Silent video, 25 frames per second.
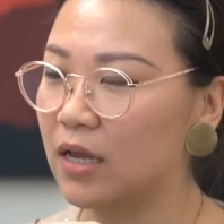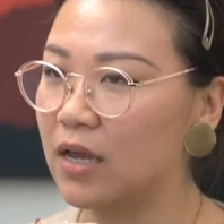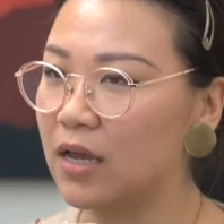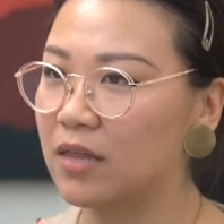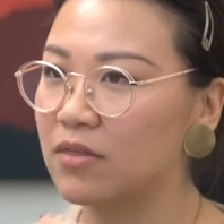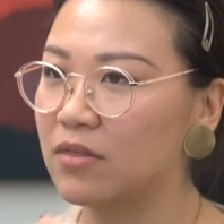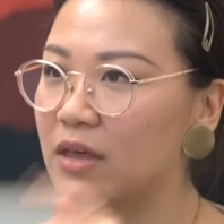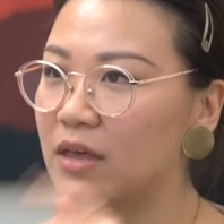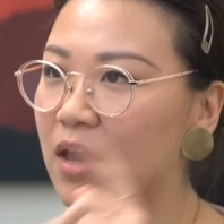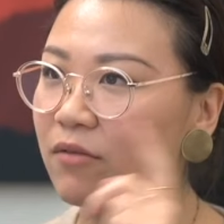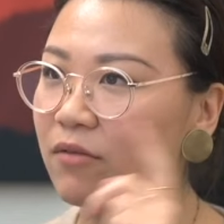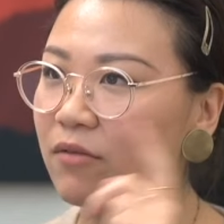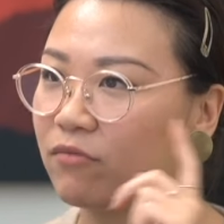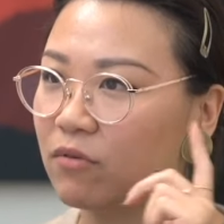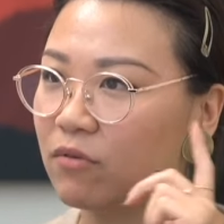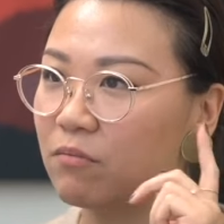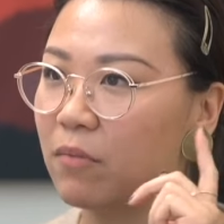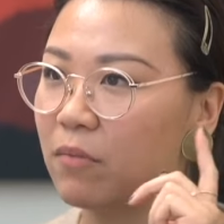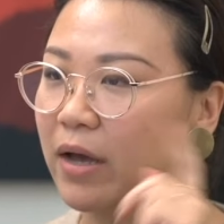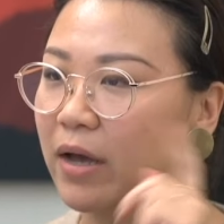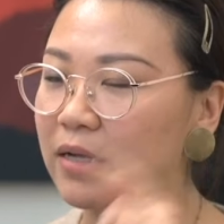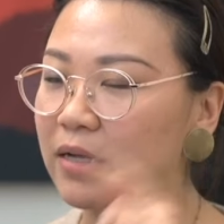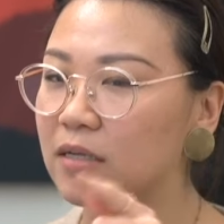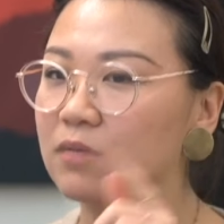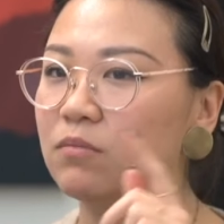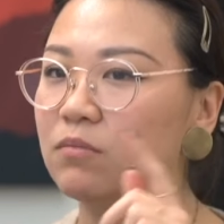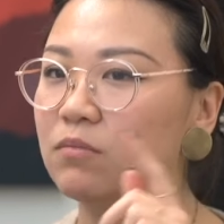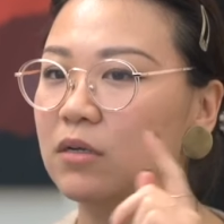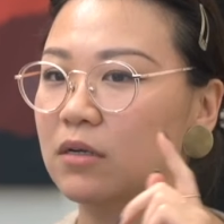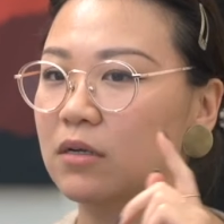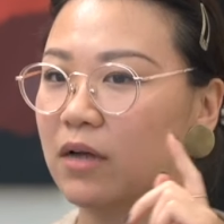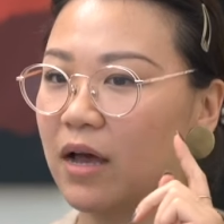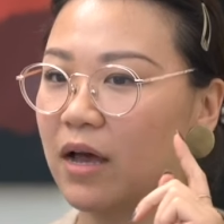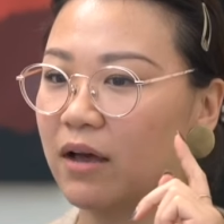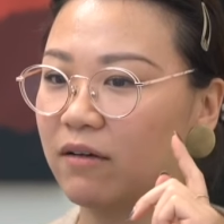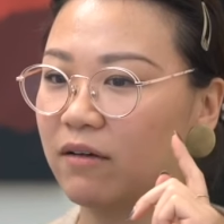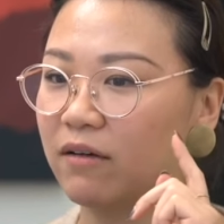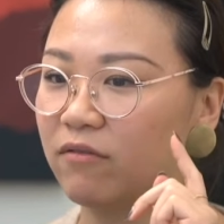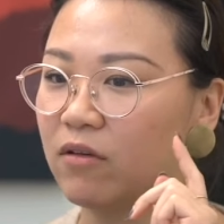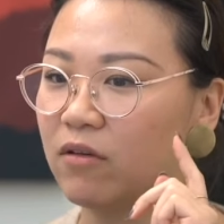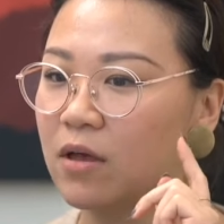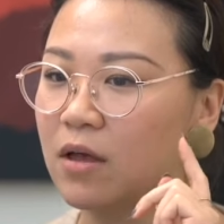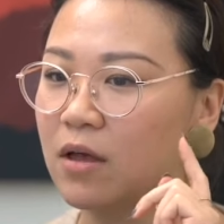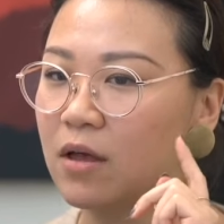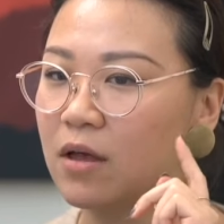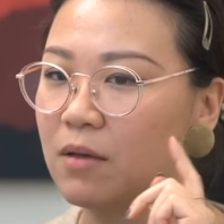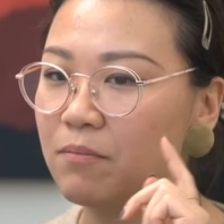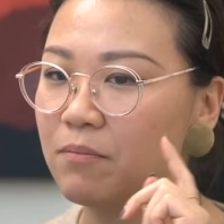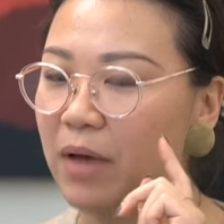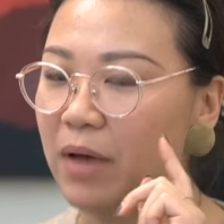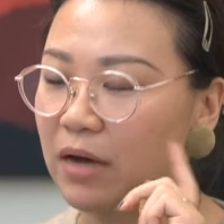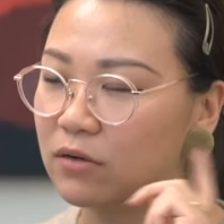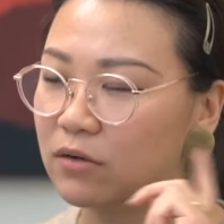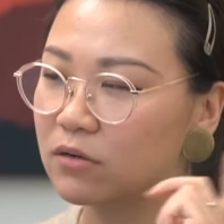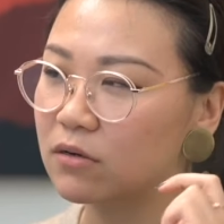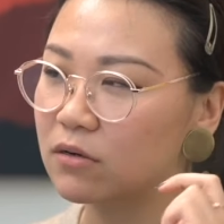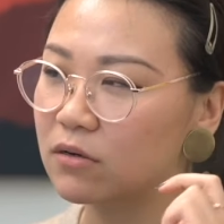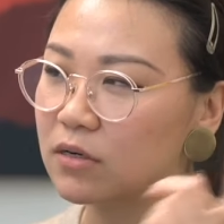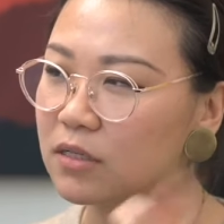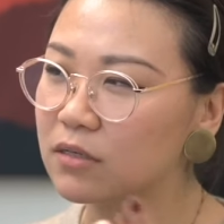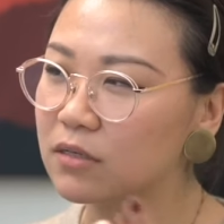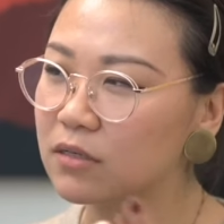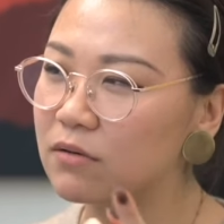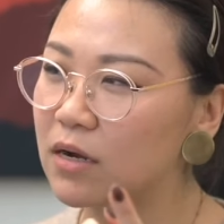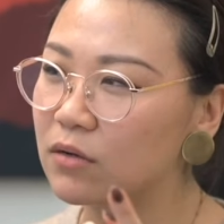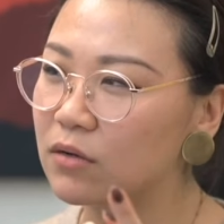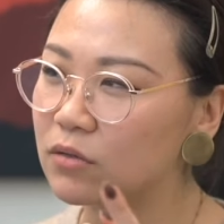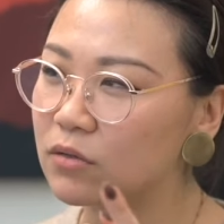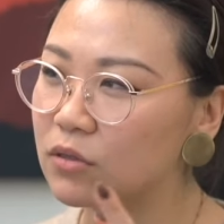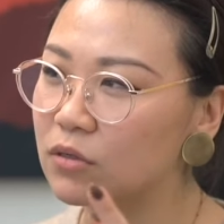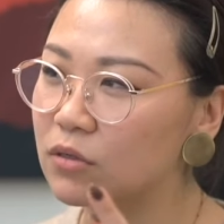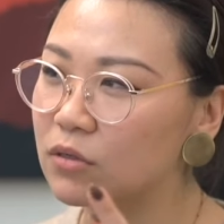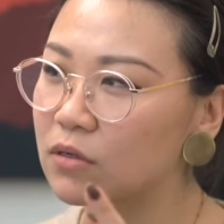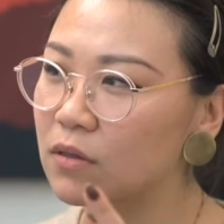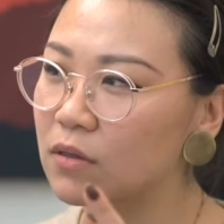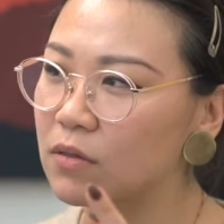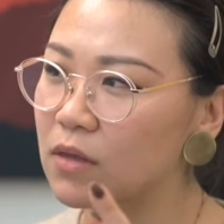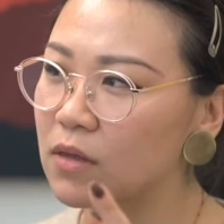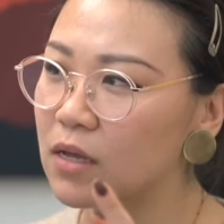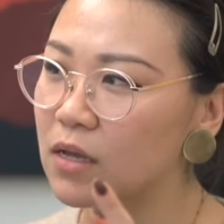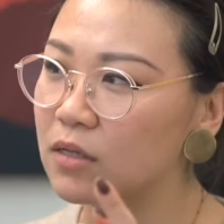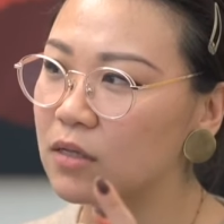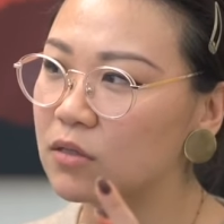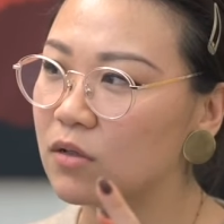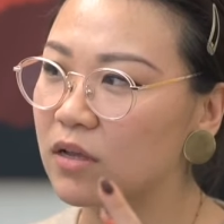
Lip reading: And that reminded me to have boundaries around certain things.